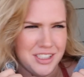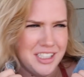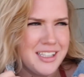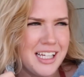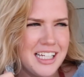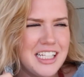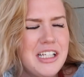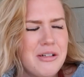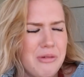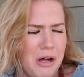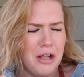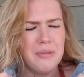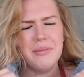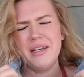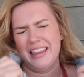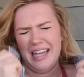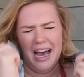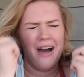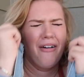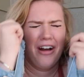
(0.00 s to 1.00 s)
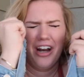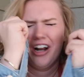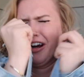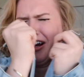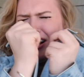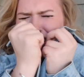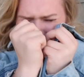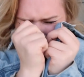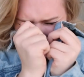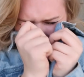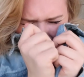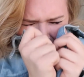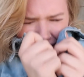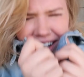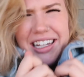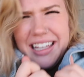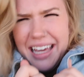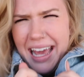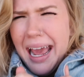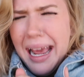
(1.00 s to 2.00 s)
wishing they swallowed me, that one hurt a little,
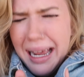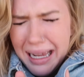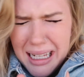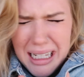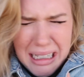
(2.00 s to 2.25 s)
okay?